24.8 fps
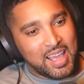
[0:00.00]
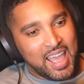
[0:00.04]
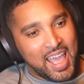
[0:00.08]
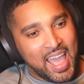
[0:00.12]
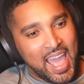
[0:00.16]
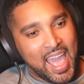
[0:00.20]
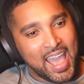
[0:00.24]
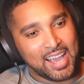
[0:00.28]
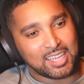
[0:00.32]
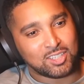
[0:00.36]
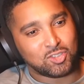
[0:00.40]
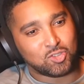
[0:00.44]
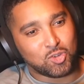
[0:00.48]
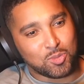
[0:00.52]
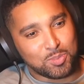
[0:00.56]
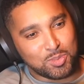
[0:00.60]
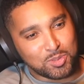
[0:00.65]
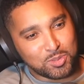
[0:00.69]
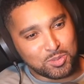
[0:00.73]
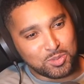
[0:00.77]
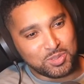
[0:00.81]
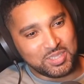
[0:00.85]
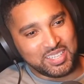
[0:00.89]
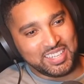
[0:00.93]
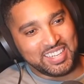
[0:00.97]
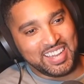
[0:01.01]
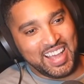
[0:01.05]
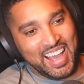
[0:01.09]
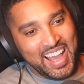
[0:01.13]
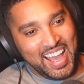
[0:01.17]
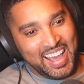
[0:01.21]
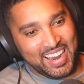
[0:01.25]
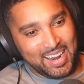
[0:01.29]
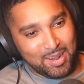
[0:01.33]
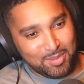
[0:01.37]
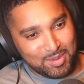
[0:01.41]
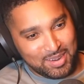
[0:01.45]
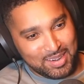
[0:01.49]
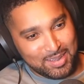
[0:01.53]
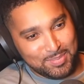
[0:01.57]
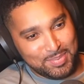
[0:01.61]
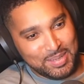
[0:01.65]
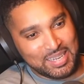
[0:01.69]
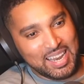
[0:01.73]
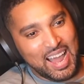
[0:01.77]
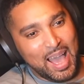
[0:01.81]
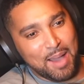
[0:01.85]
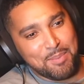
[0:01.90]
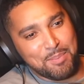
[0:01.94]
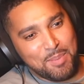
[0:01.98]
extra balls in that, and I'm going to be
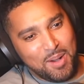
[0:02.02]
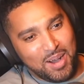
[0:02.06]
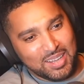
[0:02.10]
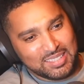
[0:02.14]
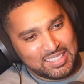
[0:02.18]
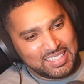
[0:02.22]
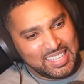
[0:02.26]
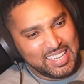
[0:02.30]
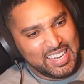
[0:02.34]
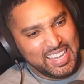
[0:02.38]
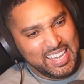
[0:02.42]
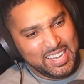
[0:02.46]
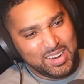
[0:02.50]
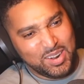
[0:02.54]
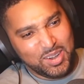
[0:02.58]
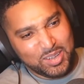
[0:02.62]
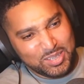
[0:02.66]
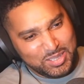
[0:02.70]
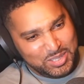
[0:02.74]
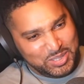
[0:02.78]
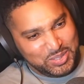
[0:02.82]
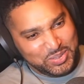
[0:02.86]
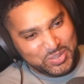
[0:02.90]
like masking it in hot sauce.